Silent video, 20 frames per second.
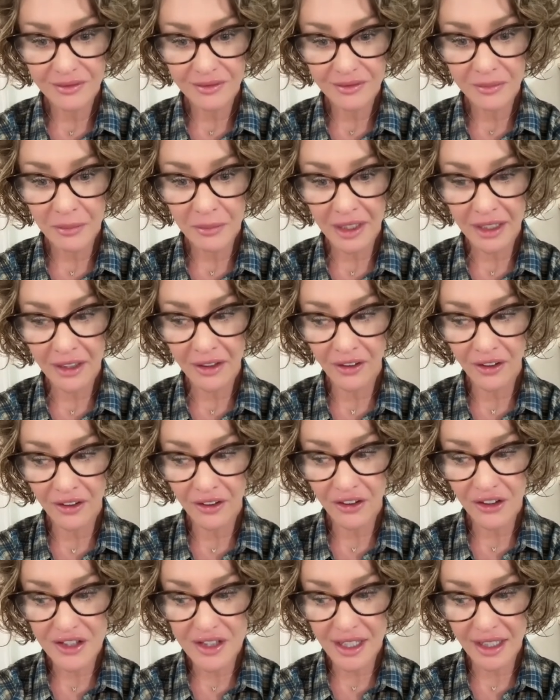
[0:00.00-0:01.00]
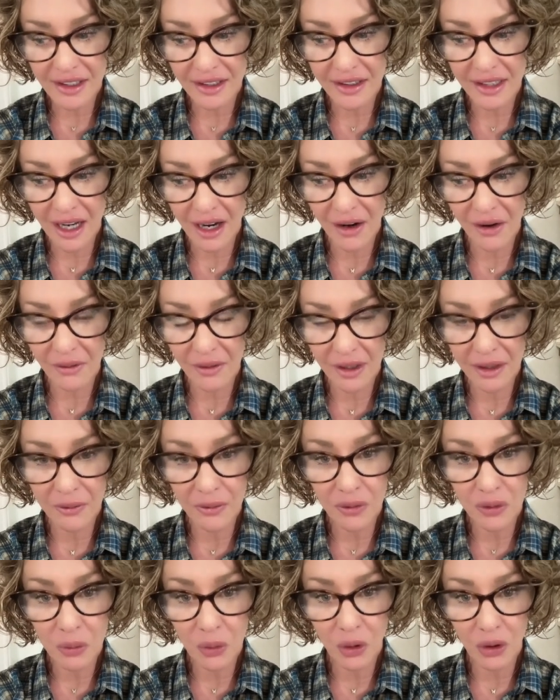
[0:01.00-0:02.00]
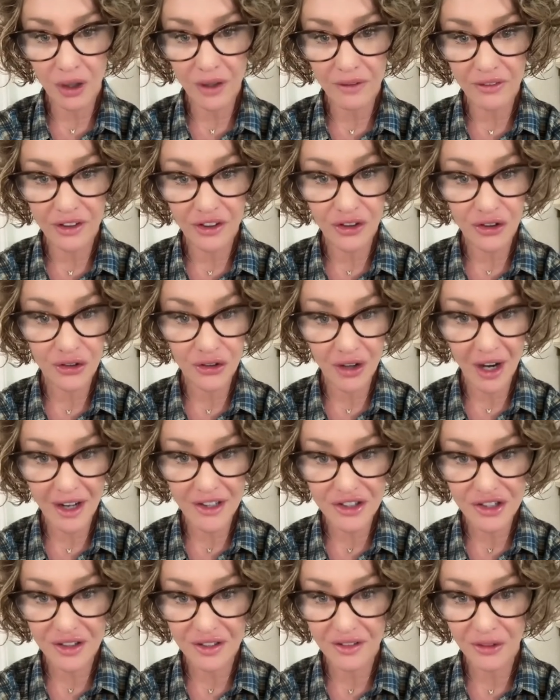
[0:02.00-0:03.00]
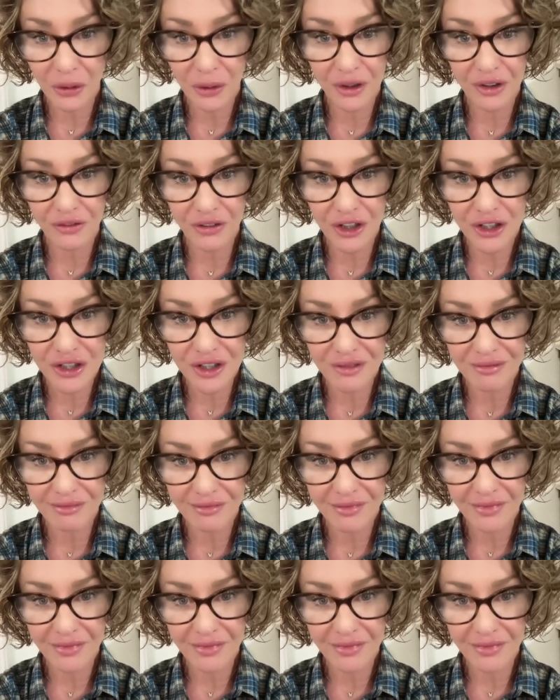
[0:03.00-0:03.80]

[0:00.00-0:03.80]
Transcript: Many are understanding now it was more of a distraction or diversion.